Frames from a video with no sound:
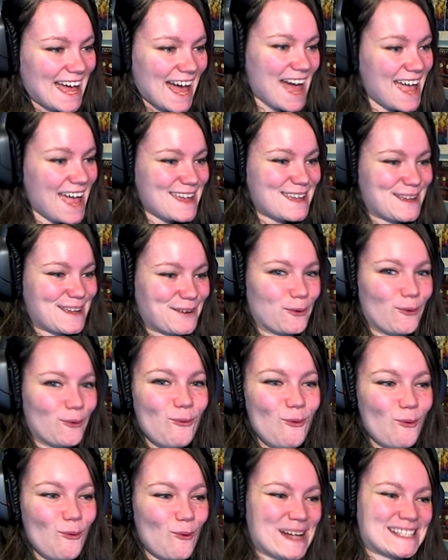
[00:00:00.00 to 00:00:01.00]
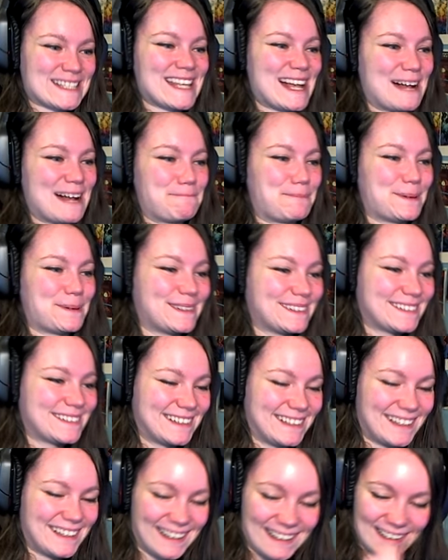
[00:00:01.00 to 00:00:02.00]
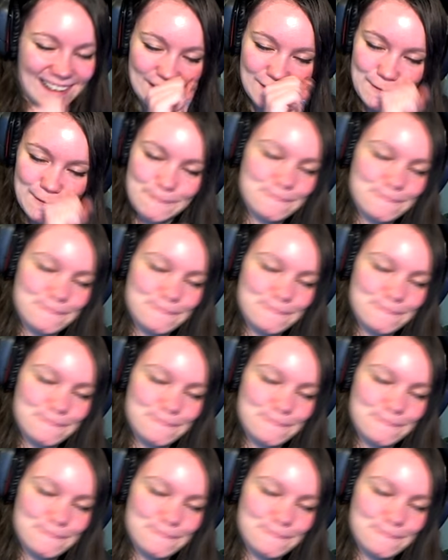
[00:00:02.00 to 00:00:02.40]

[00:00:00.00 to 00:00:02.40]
Hey, what's up? Uh,